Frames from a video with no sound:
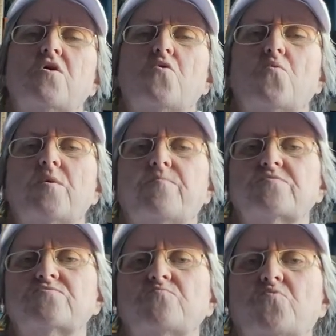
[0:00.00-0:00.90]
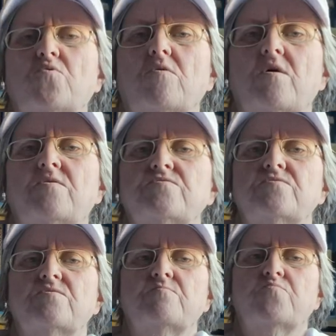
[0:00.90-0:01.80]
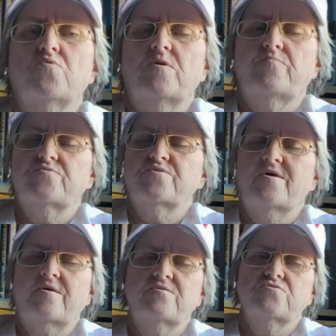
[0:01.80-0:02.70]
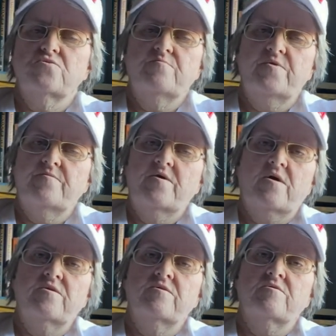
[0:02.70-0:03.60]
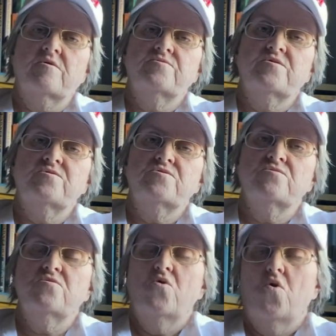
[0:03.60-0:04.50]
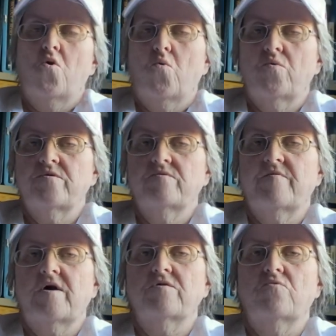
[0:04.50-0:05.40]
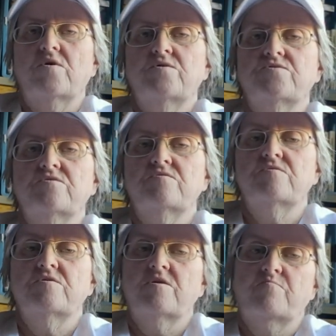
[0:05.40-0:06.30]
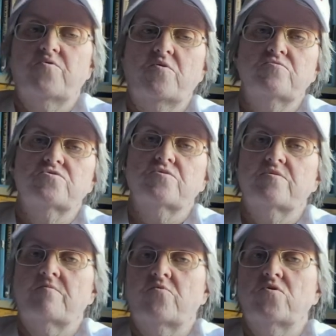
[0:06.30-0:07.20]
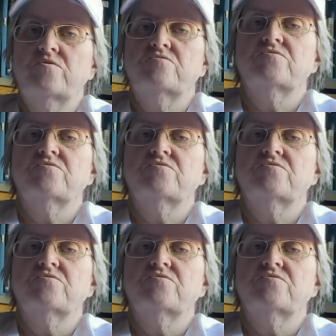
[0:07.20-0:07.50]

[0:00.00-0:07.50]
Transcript: when a person with borderline personality is going to be in the idealization or the devaluation, the approach or the avoidance